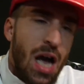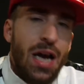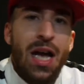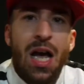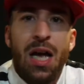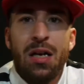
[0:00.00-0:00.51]
I
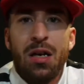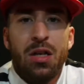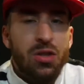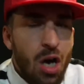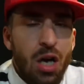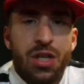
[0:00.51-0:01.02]
got a
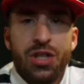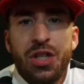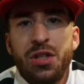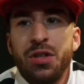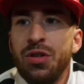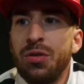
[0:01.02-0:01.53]
ton of
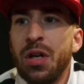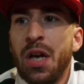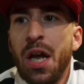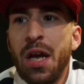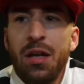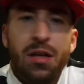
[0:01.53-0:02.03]
shit to do
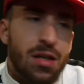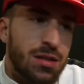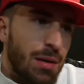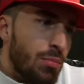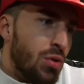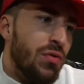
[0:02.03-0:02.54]
today because
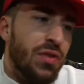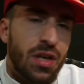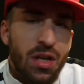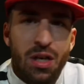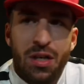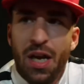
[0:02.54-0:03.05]
I'm moving
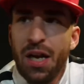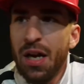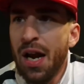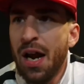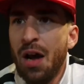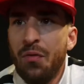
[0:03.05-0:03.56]
in a day and
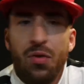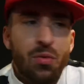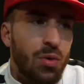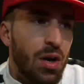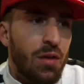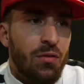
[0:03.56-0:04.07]
a half or
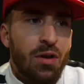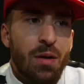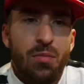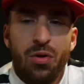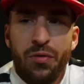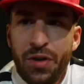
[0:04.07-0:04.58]
whenever
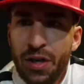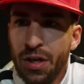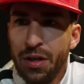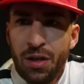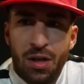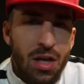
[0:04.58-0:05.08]
I'm moving,
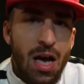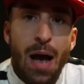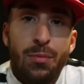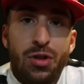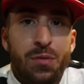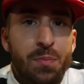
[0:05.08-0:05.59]
and
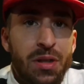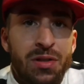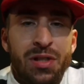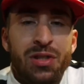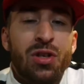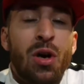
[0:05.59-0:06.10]
I'm just
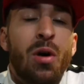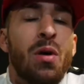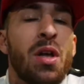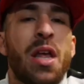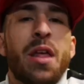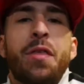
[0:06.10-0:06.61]
busy.
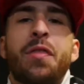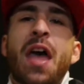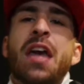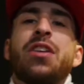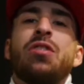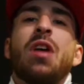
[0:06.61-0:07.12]
So
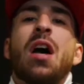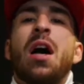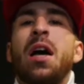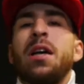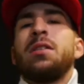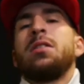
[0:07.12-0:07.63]
thank you
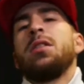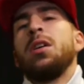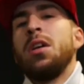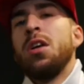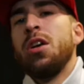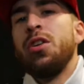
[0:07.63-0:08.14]
guys.
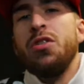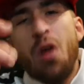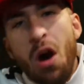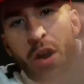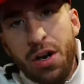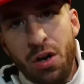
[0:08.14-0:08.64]
You
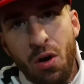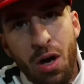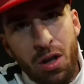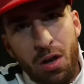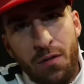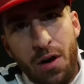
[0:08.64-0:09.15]
already know
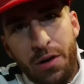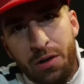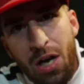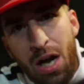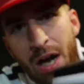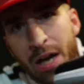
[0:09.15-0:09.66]
I love all you
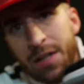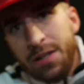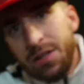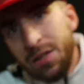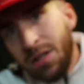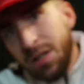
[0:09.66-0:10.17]

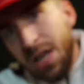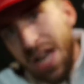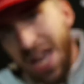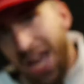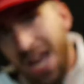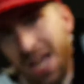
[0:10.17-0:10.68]
guys.
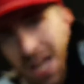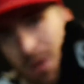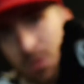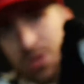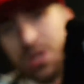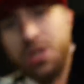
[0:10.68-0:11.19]
And I
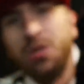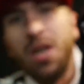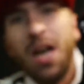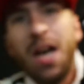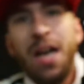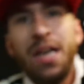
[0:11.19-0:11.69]
will see you
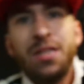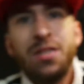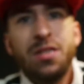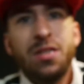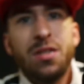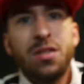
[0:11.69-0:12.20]

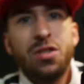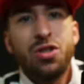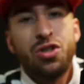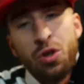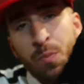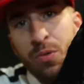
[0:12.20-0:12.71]
guys
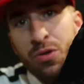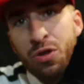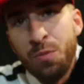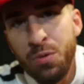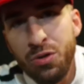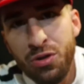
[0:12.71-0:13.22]
super,
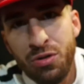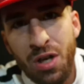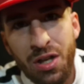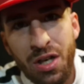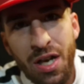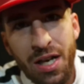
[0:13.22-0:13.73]
super soon
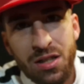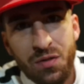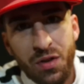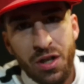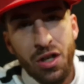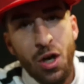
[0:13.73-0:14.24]
on the next
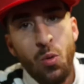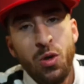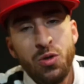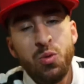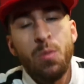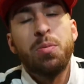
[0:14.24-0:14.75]
video,
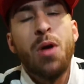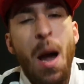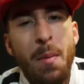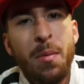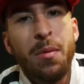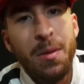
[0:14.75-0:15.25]
which will
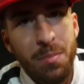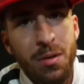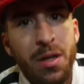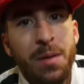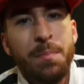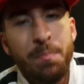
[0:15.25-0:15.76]
probably
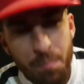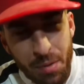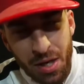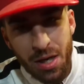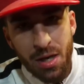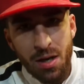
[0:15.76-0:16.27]

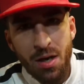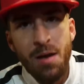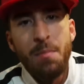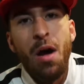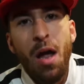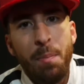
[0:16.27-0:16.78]
be
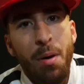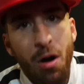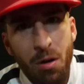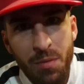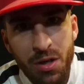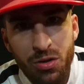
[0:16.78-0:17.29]
my
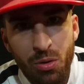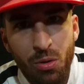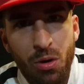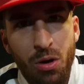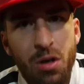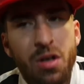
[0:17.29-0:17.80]
apartment
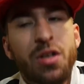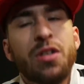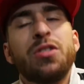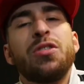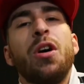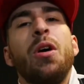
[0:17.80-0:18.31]
tour.
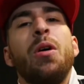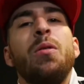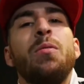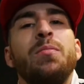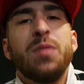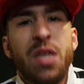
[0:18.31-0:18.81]
So
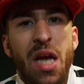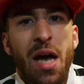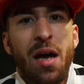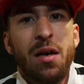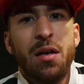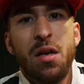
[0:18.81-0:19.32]

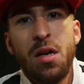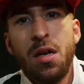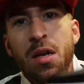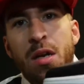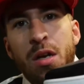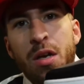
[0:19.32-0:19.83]
yeah,
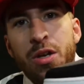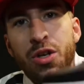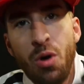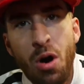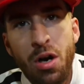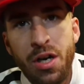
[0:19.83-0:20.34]

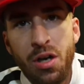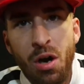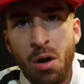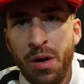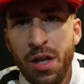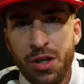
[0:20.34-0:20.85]
you already
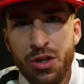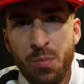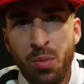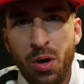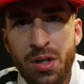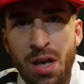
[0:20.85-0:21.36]
know it is your
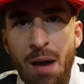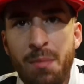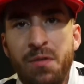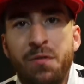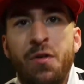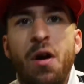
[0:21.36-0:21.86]
boy
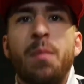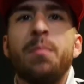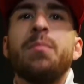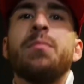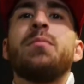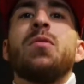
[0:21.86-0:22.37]
Tommy
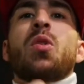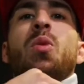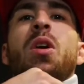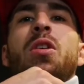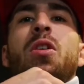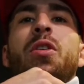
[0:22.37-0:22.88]
from the
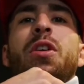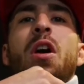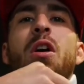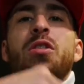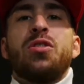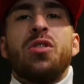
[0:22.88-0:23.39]
one and only
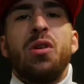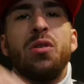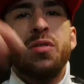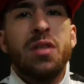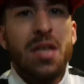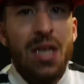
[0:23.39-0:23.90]
Heart and
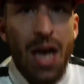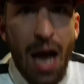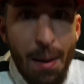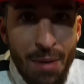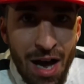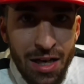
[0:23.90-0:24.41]
Souls.
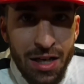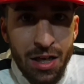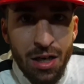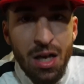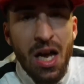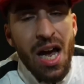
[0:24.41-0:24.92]
I'm out of
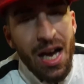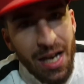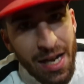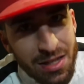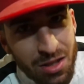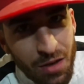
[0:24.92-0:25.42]
here. I
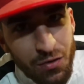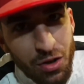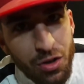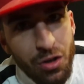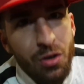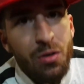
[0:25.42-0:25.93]
got stuff to
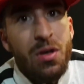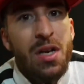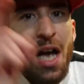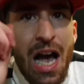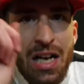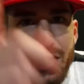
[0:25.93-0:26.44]
do.
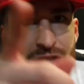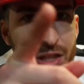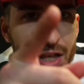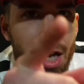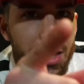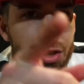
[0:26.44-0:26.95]
I'll see you
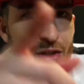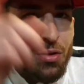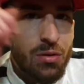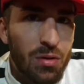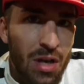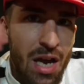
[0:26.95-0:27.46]
guys
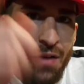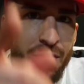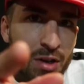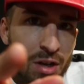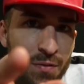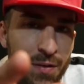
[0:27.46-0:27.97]
soon. Have
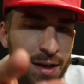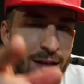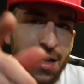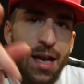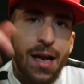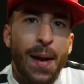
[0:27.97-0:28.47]
a good
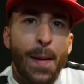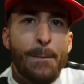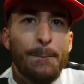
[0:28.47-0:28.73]
fucking day.